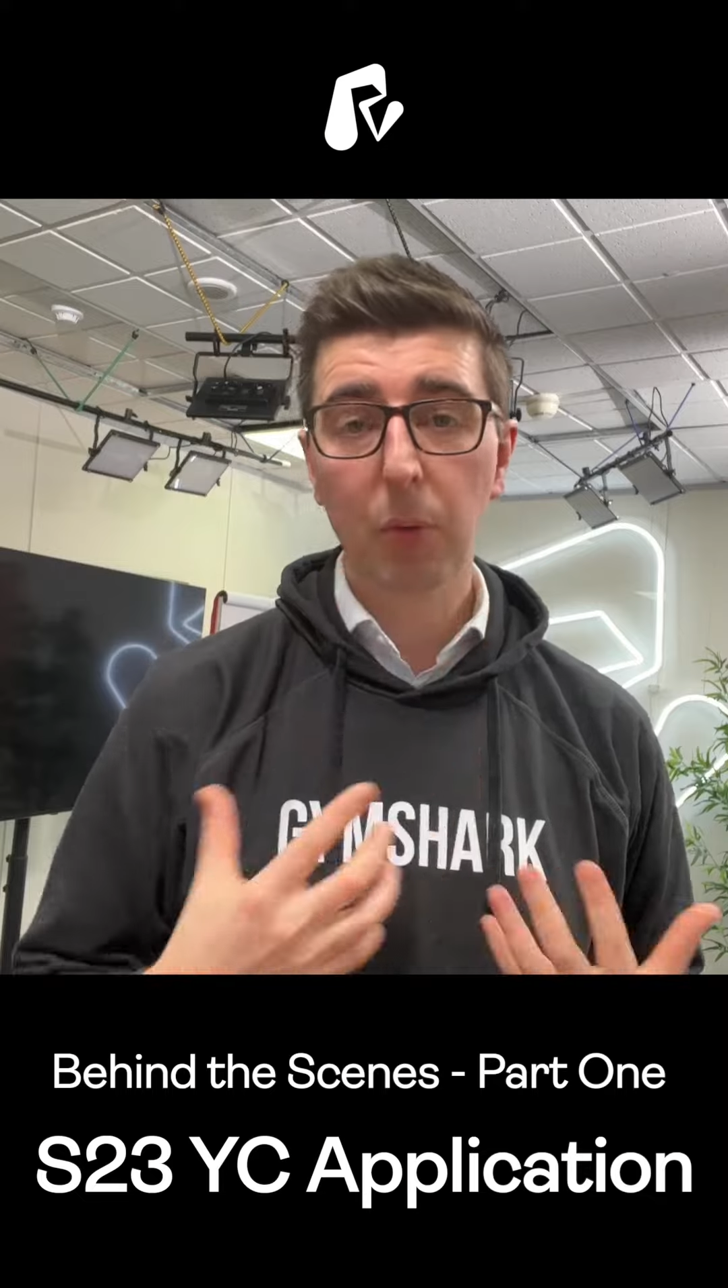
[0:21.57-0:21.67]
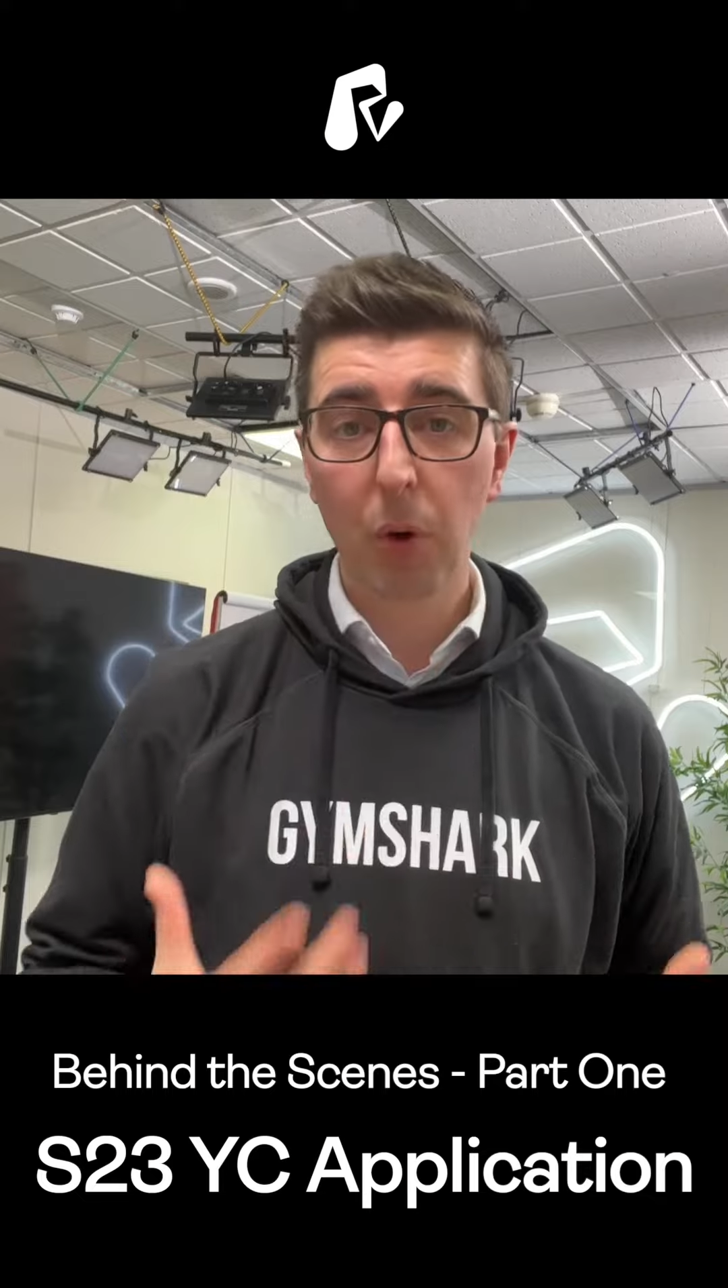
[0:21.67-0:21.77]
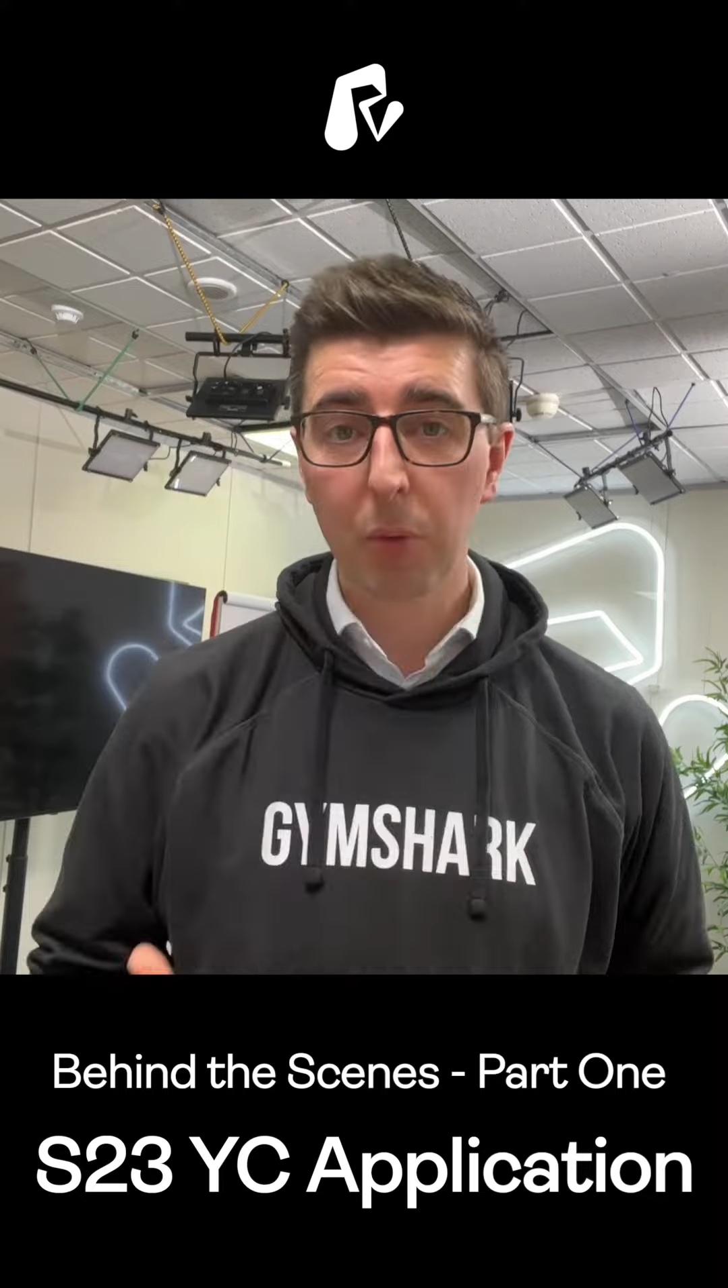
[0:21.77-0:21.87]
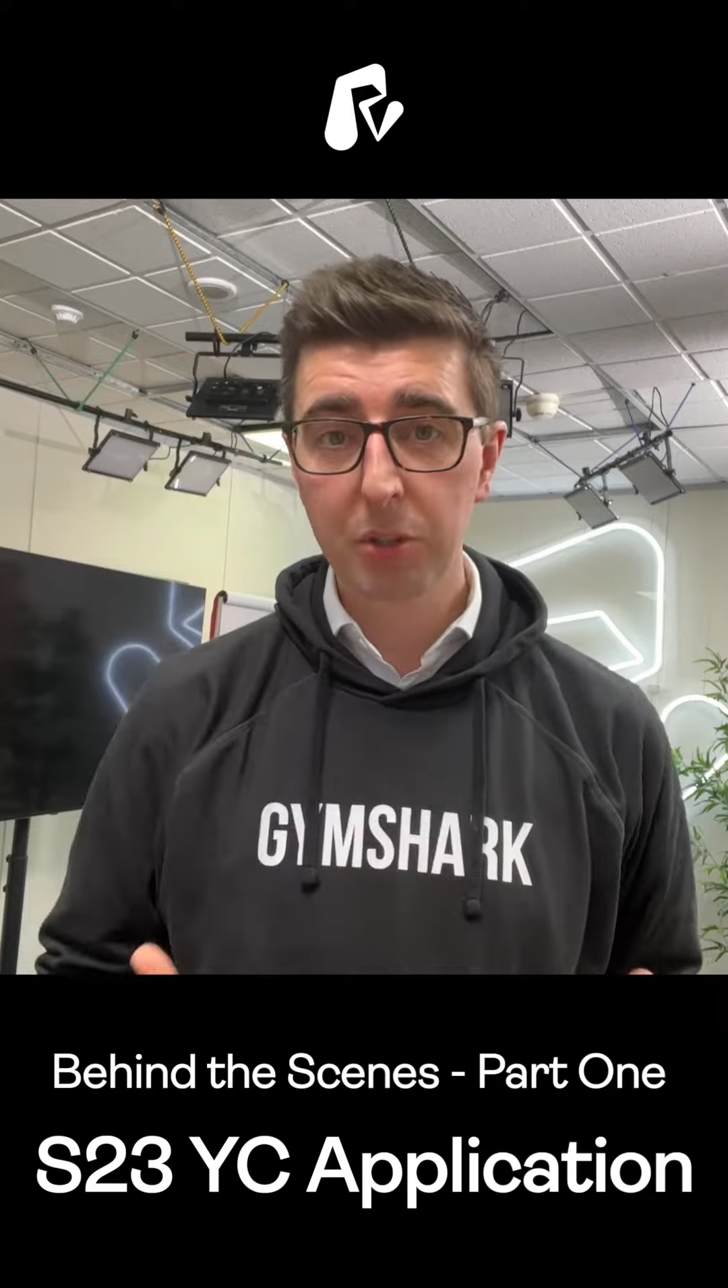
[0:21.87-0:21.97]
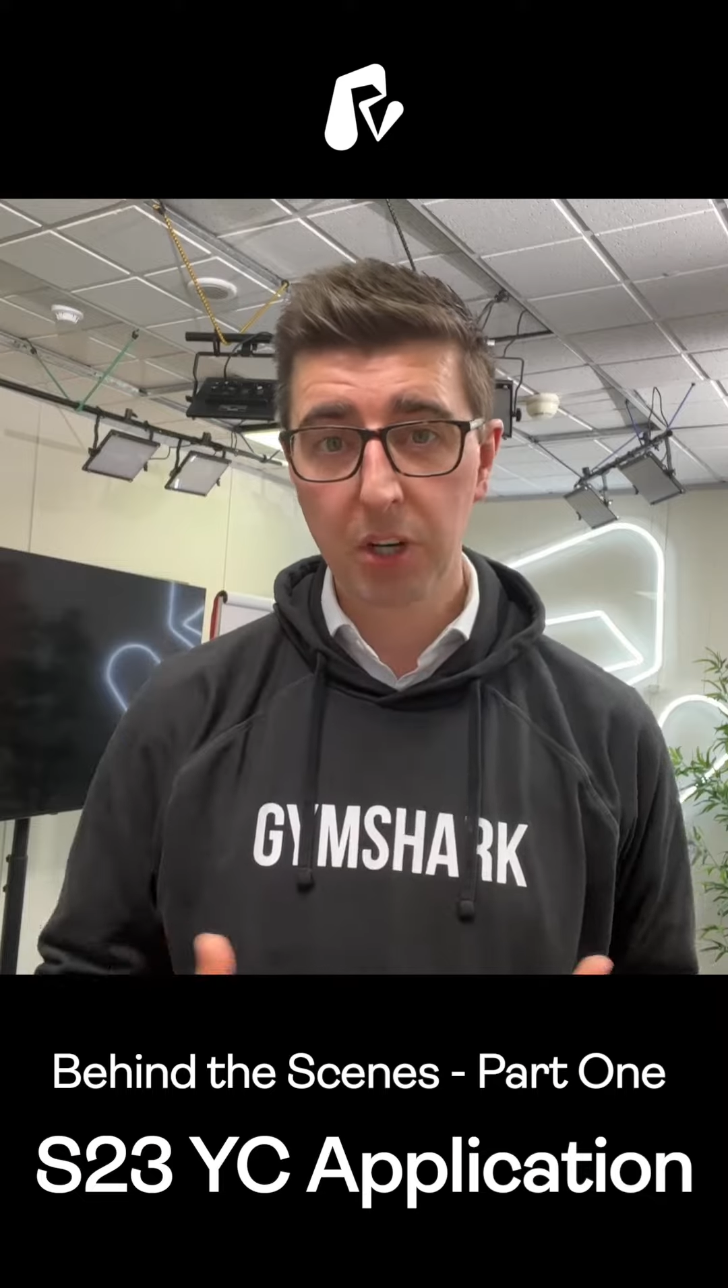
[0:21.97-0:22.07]
what
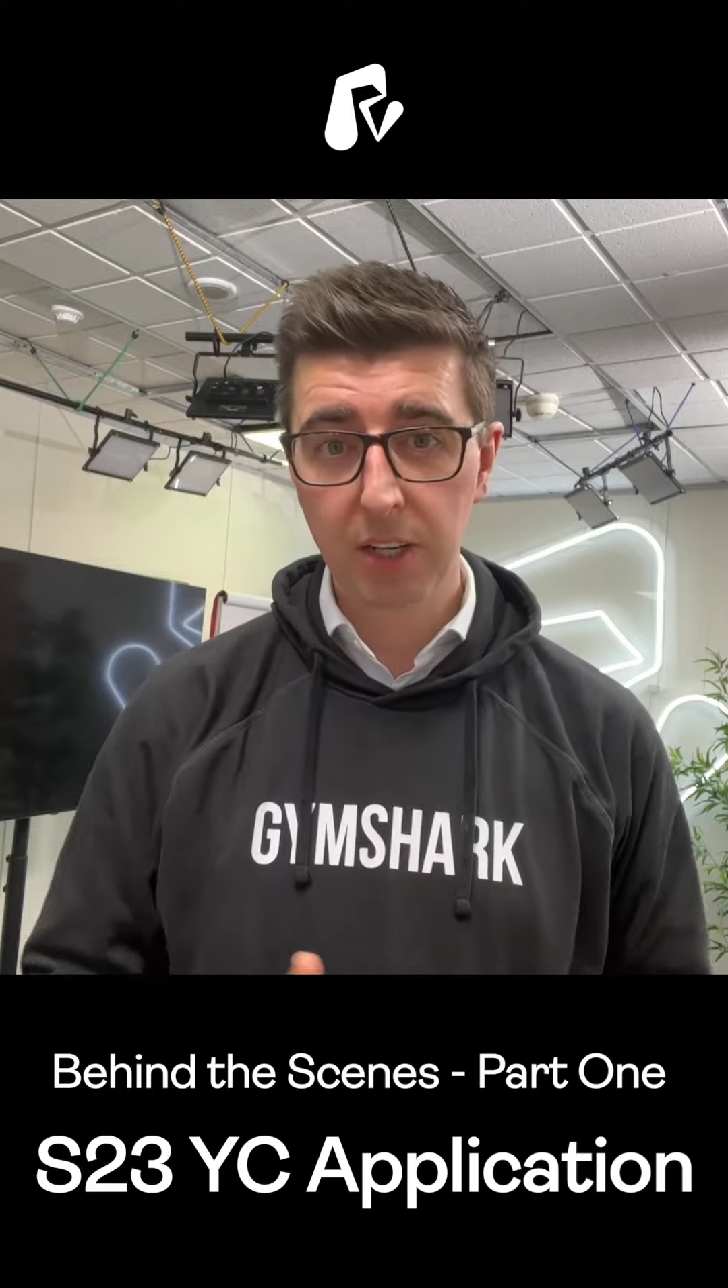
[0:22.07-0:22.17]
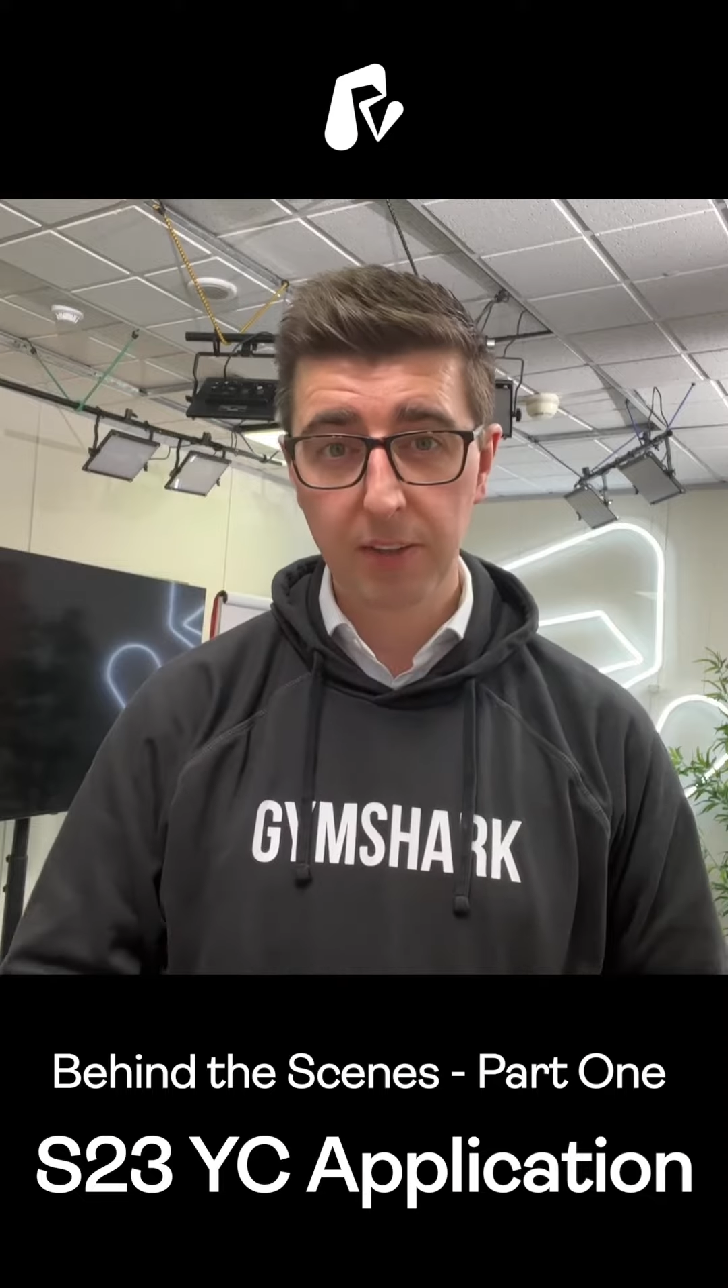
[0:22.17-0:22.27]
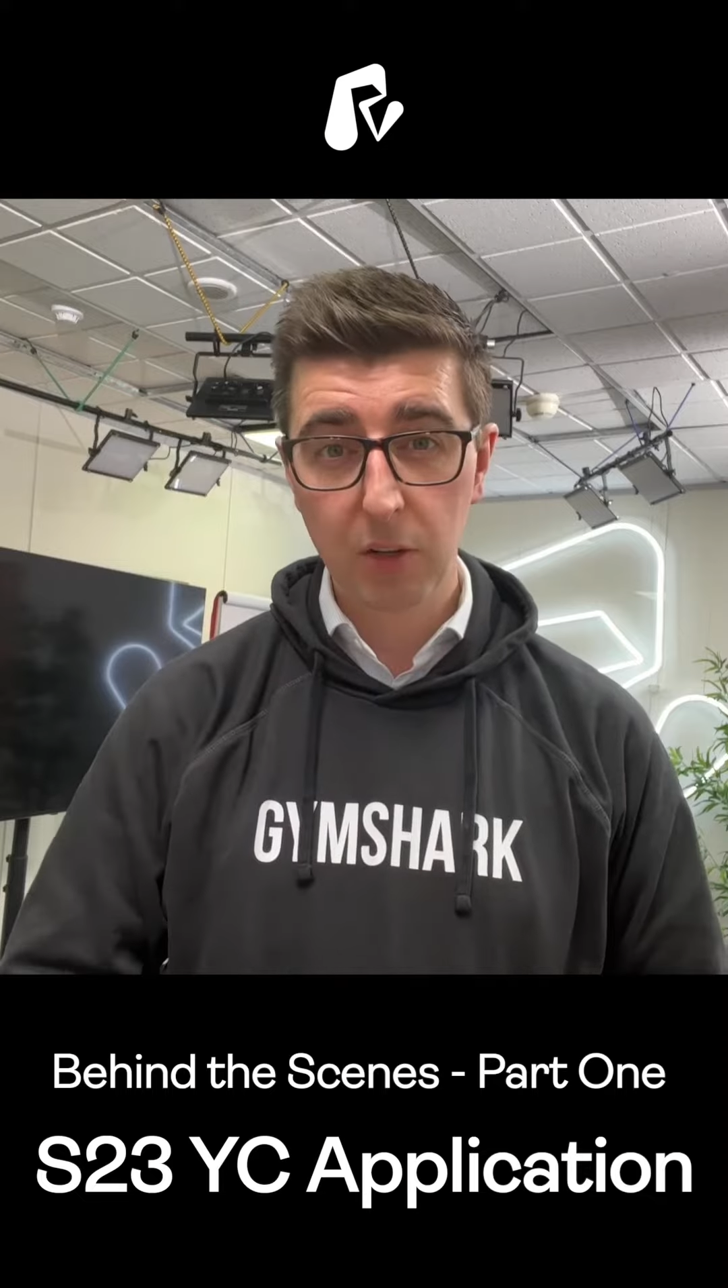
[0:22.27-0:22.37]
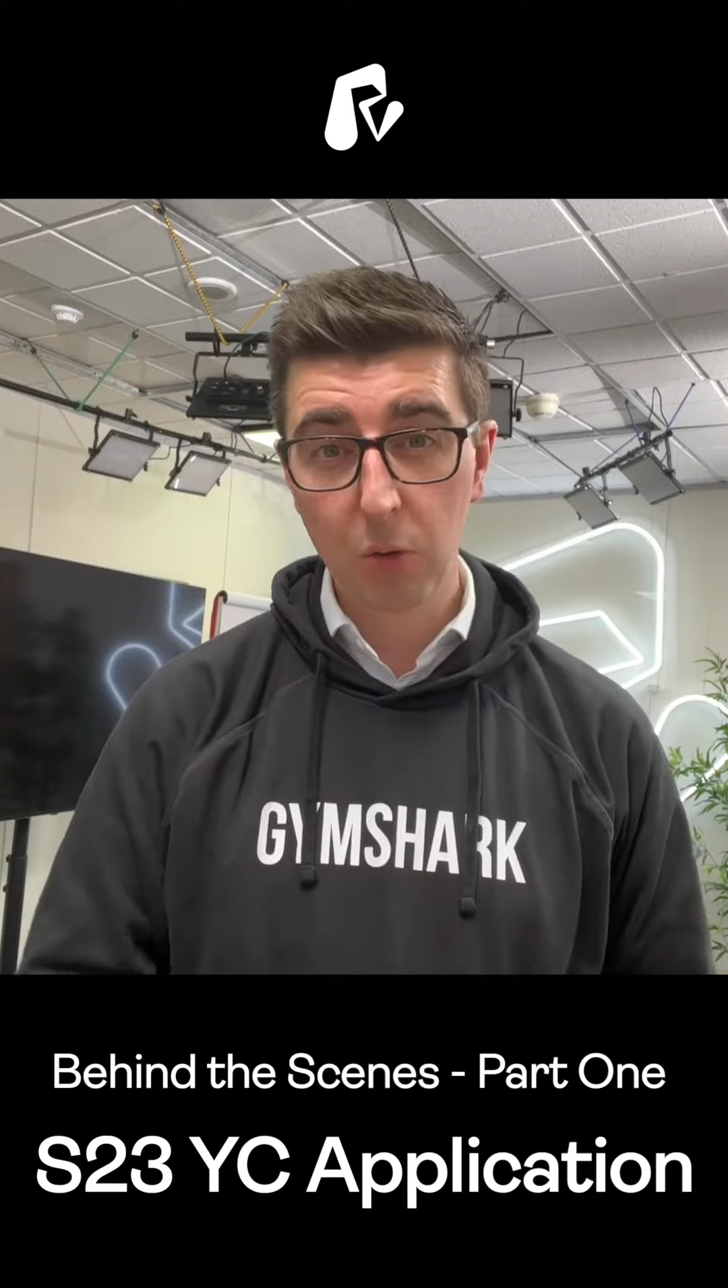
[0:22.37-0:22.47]
we're trying to do,